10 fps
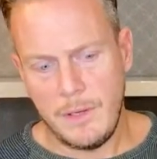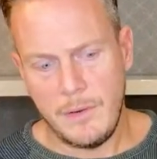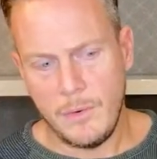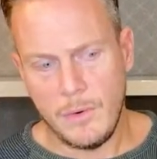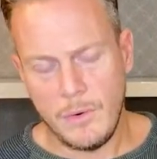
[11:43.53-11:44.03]

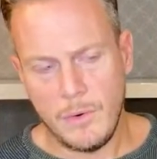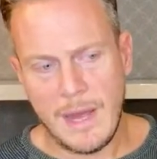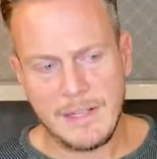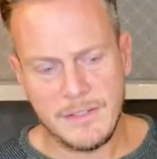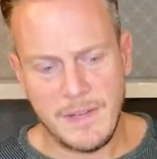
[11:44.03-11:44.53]
or
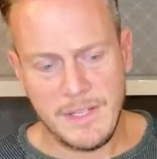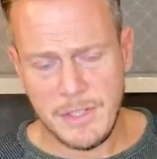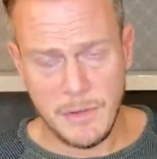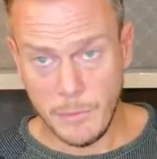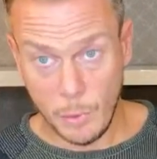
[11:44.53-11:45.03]

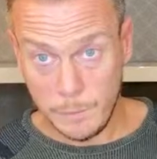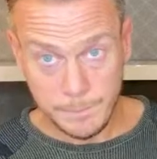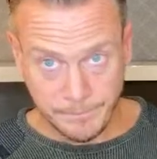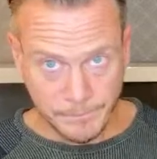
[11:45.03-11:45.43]
activation of all